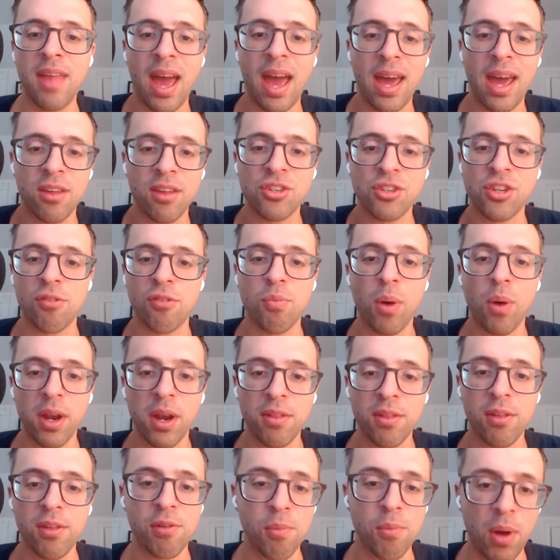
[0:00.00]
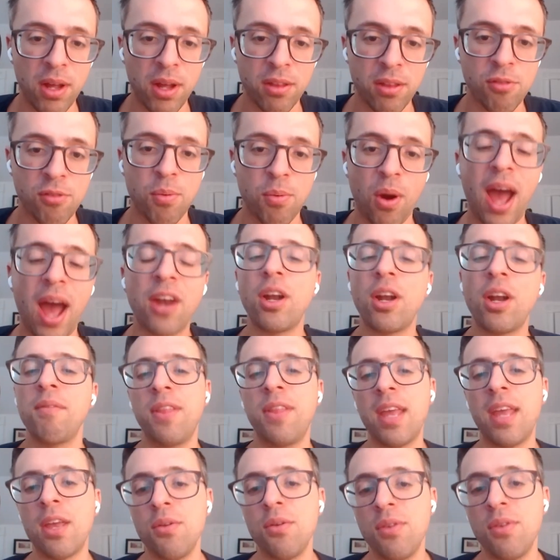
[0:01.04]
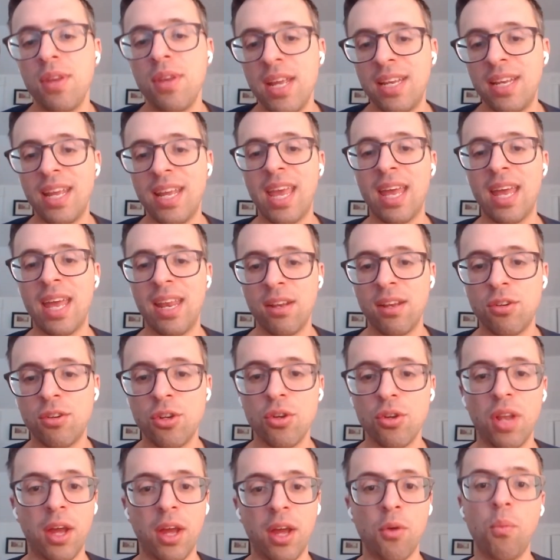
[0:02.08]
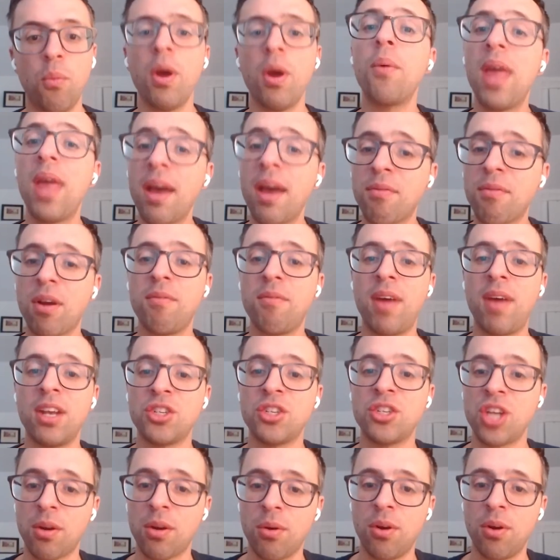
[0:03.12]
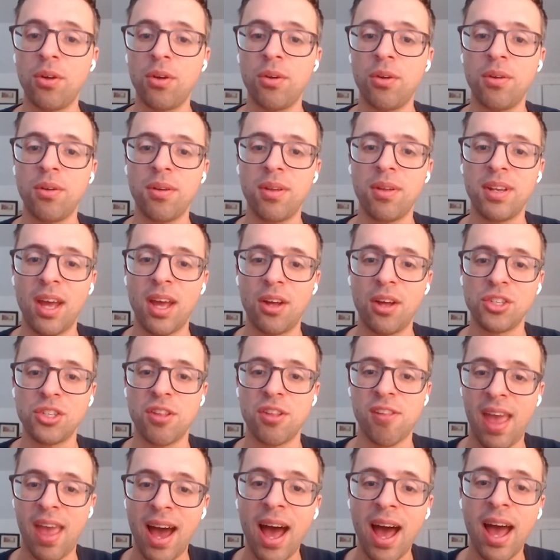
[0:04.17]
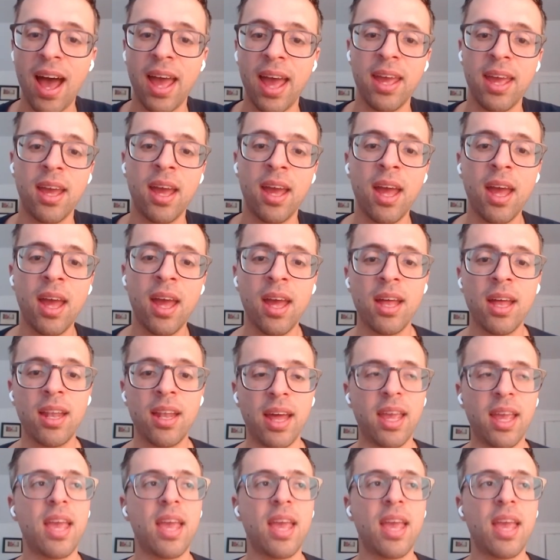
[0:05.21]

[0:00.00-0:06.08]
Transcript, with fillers: Mm. Uh, that is just one of these ones where I don't even think you need to get into like, will we ever invent general intelligence AI?